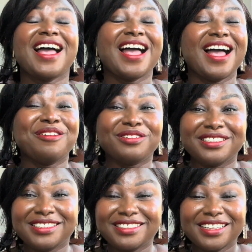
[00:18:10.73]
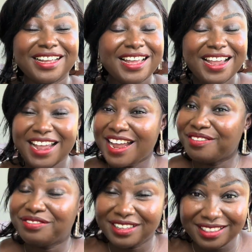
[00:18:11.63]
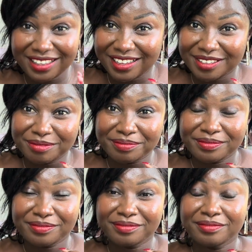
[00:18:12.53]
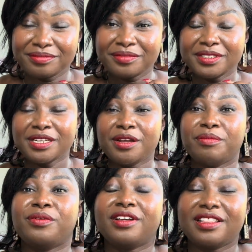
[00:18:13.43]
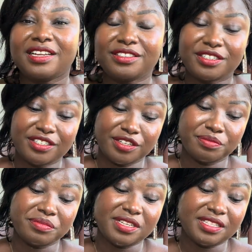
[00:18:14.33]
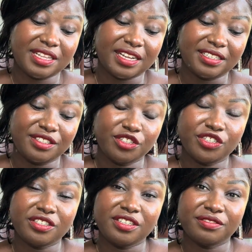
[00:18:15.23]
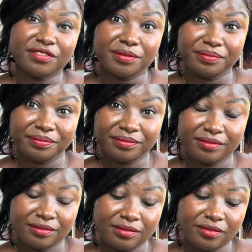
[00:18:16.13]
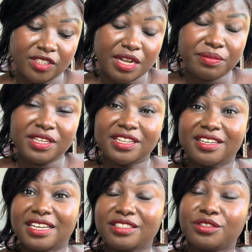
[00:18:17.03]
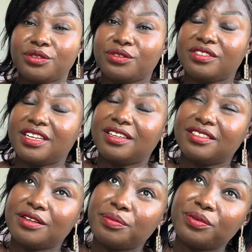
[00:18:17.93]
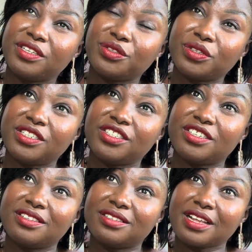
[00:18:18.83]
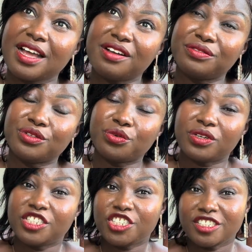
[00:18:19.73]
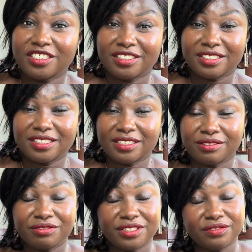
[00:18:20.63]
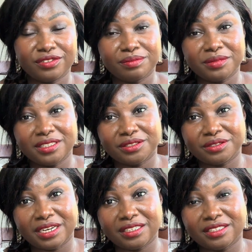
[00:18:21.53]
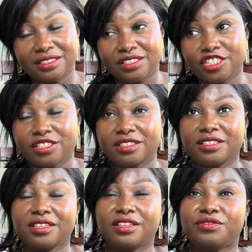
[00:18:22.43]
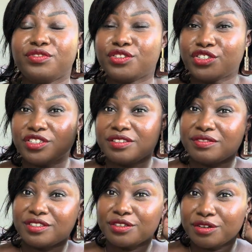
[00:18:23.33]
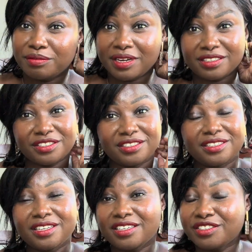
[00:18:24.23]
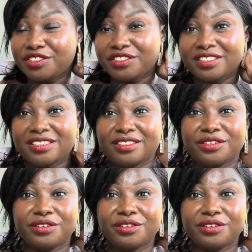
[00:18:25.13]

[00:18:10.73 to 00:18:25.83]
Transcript: I was everything. But that does not mean that you should give up. I mean, there gets to some point where you just have to question yourself if you made the right decision, if you should even go back to your country,